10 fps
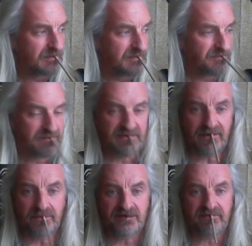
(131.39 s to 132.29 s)
Different
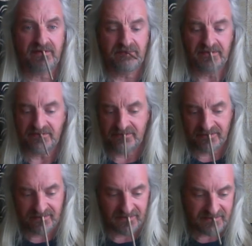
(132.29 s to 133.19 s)
types of ambience, I
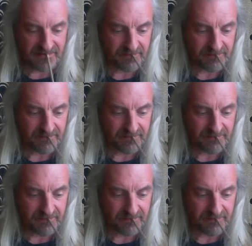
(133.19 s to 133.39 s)
guess.